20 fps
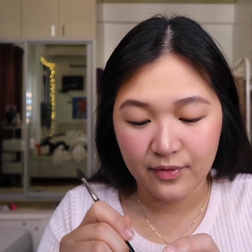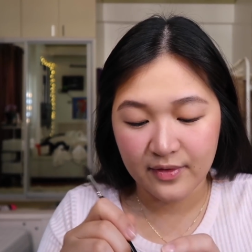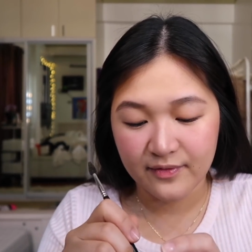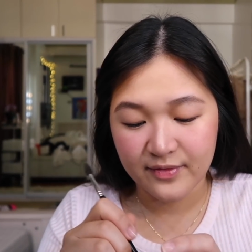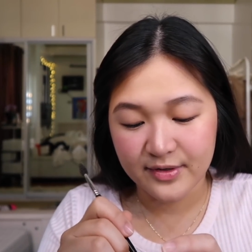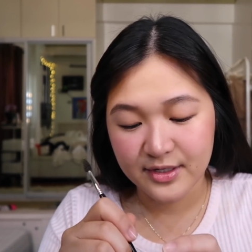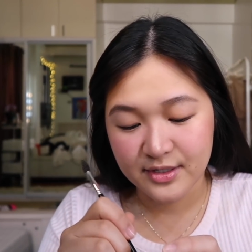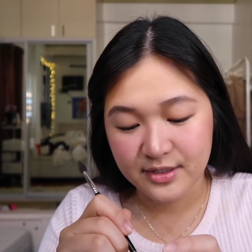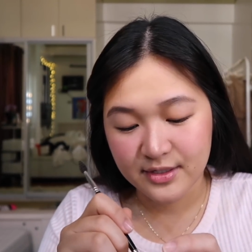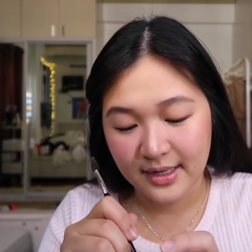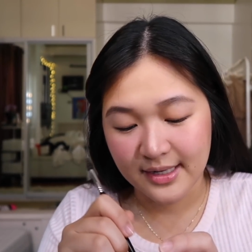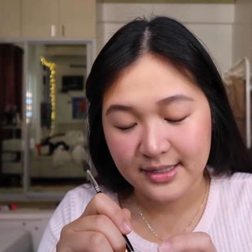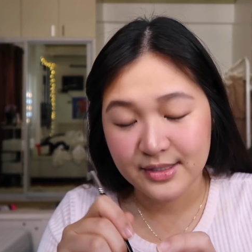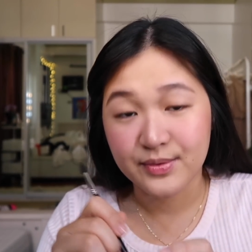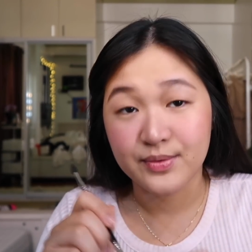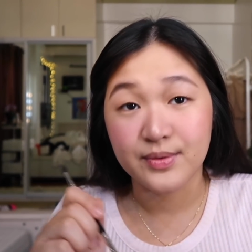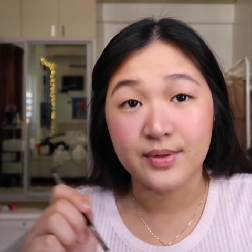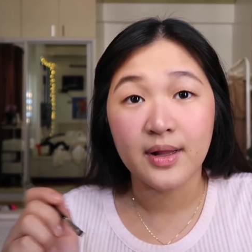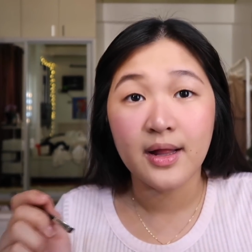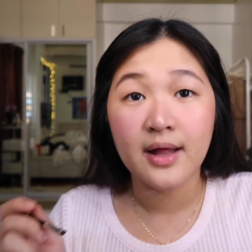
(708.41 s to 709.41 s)
Ever since high
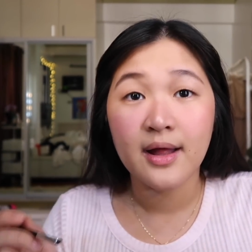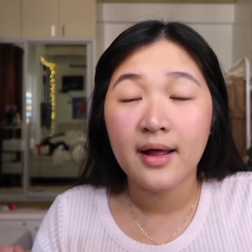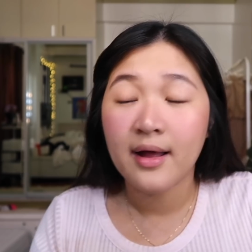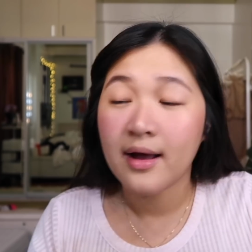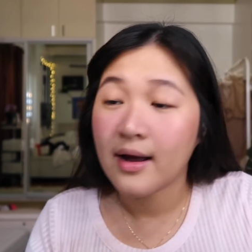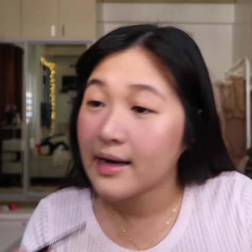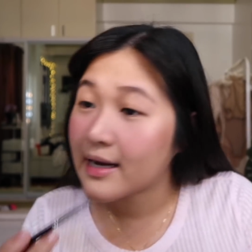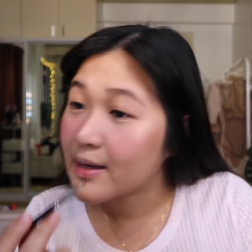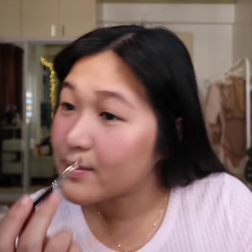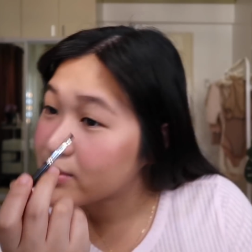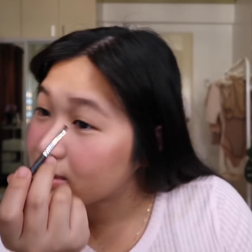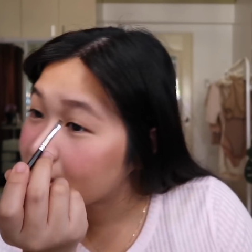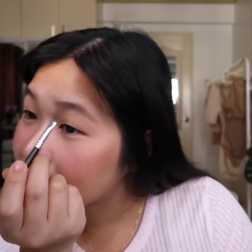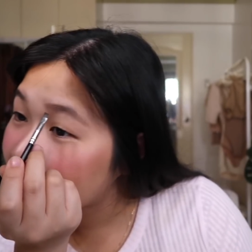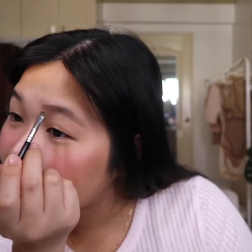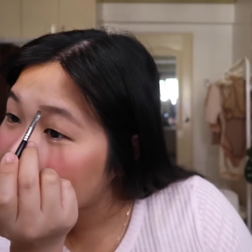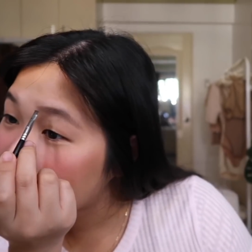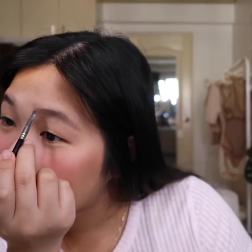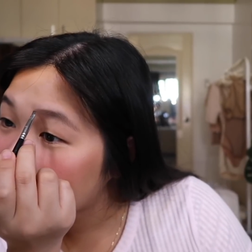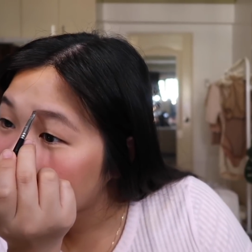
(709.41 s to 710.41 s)
school, I
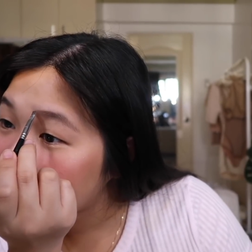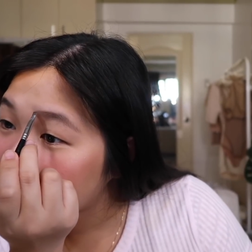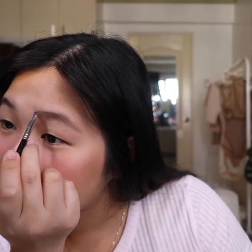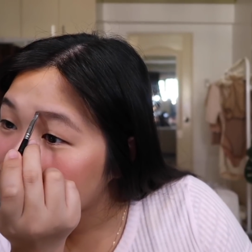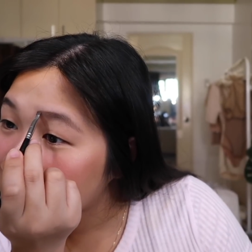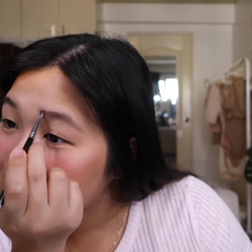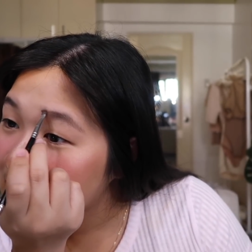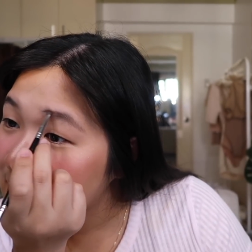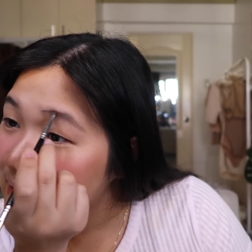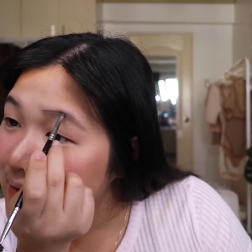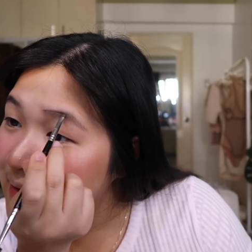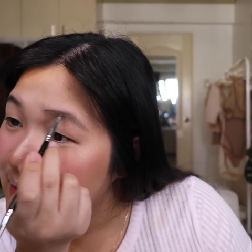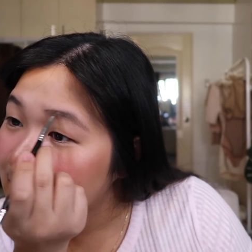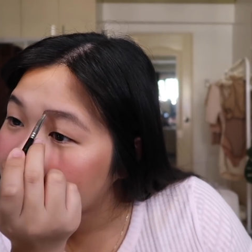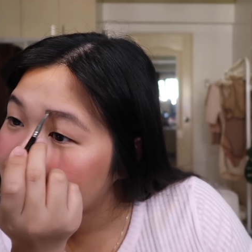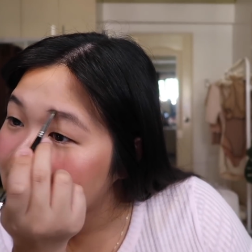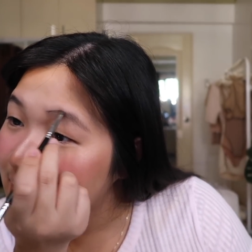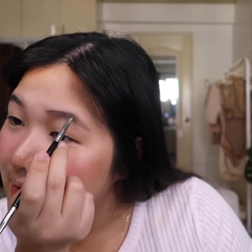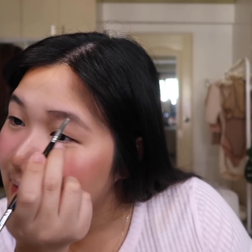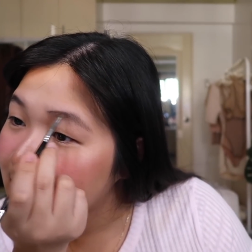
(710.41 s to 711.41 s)
wasn't like that. Like,
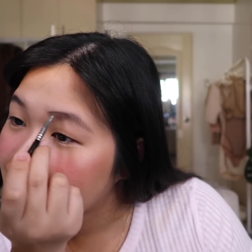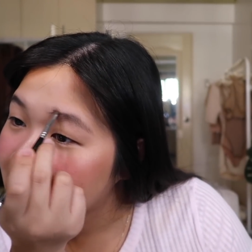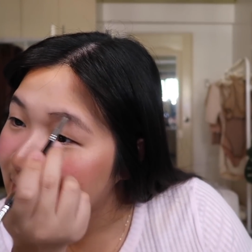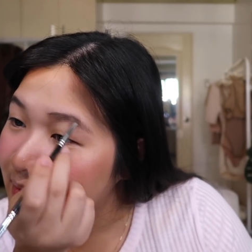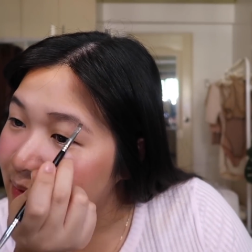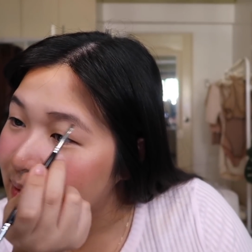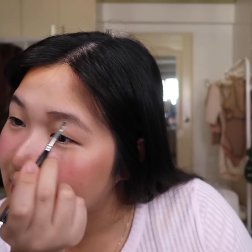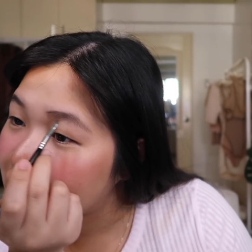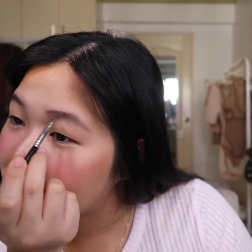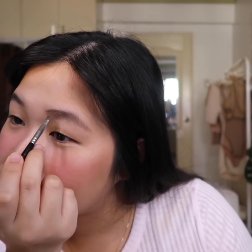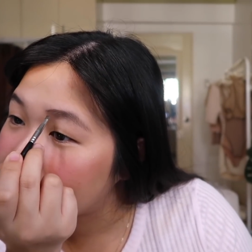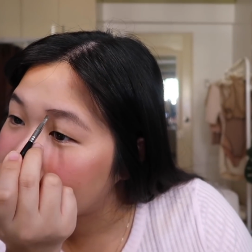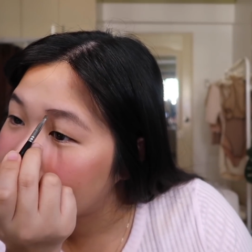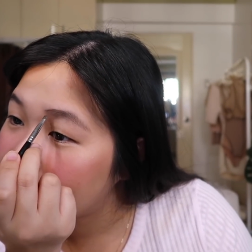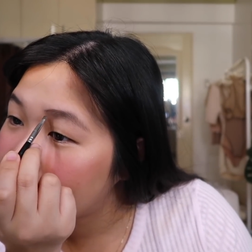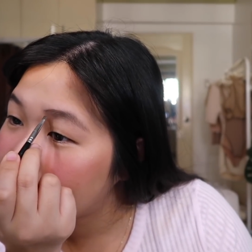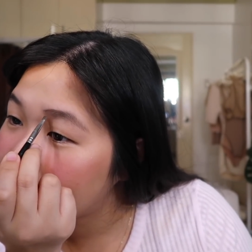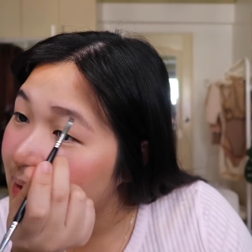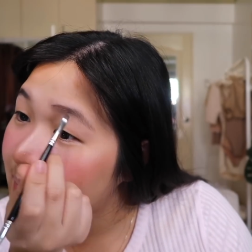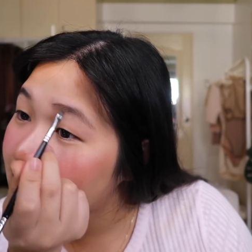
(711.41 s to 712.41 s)
get
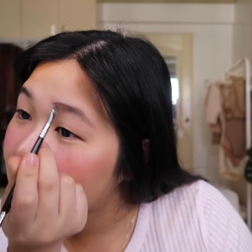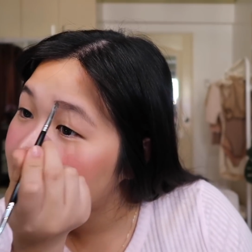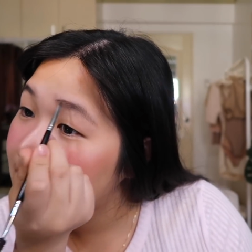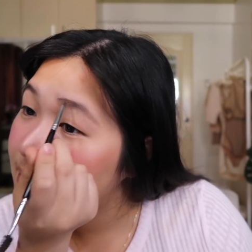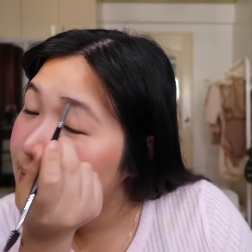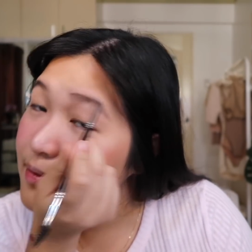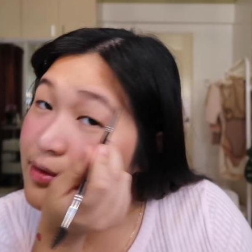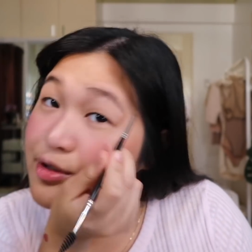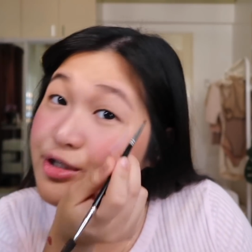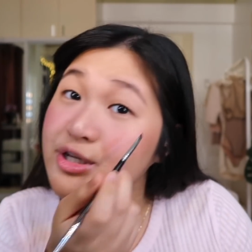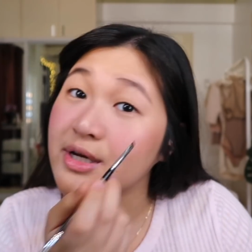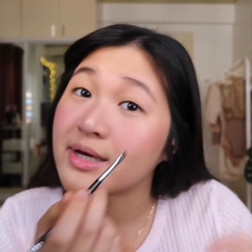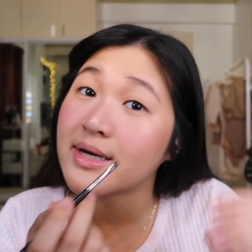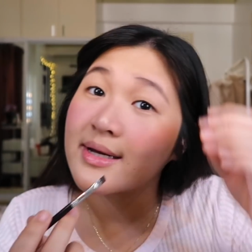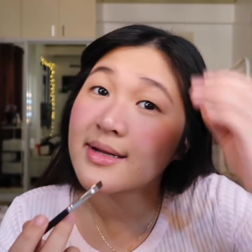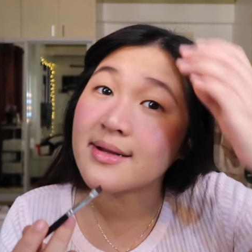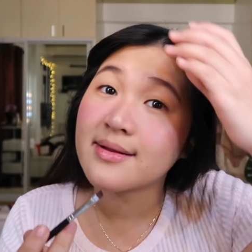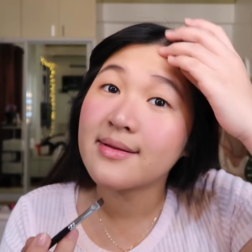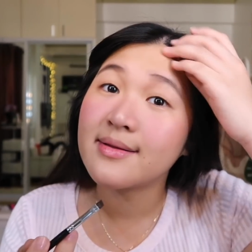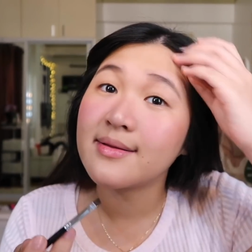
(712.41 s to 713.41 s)
real. I mean, no
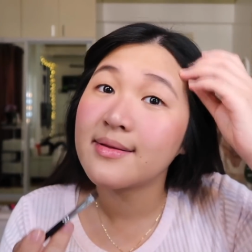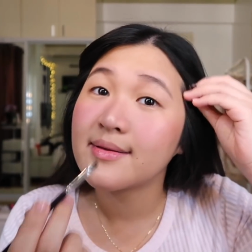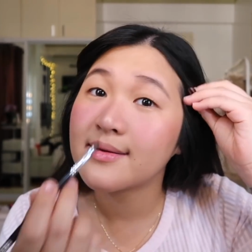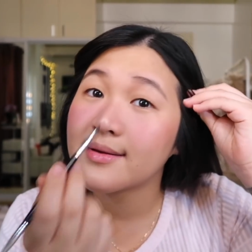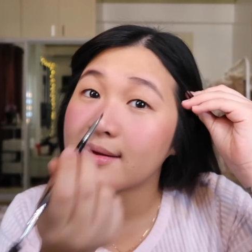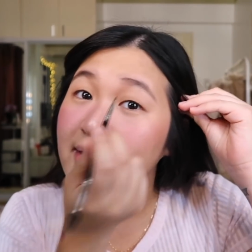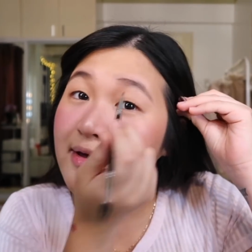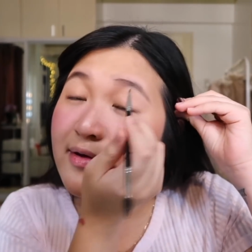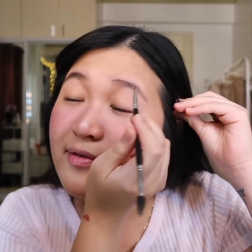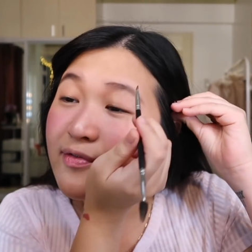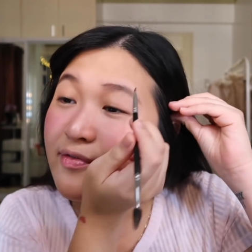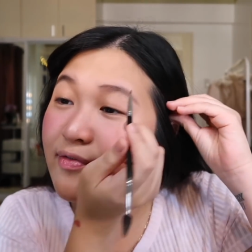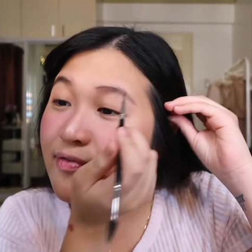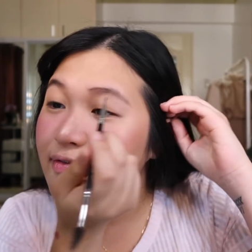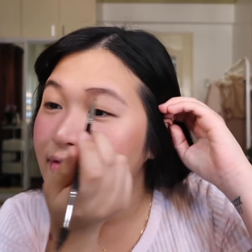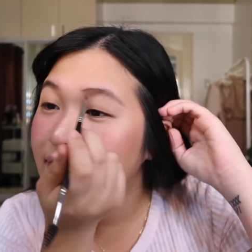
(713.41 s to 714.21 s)
shade if